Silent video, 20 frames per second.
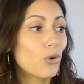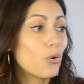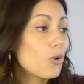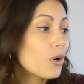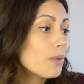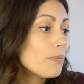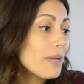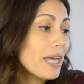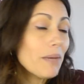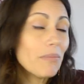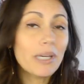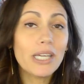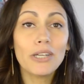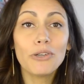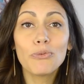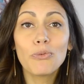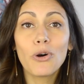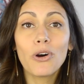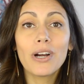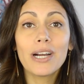Or maybe
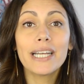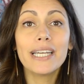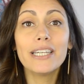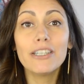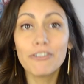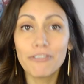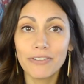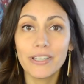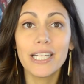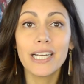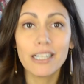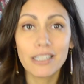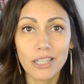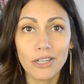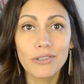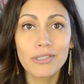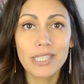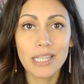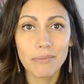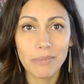you wore ill fitting
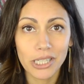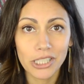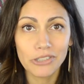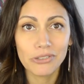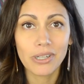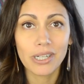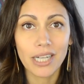clothes that made you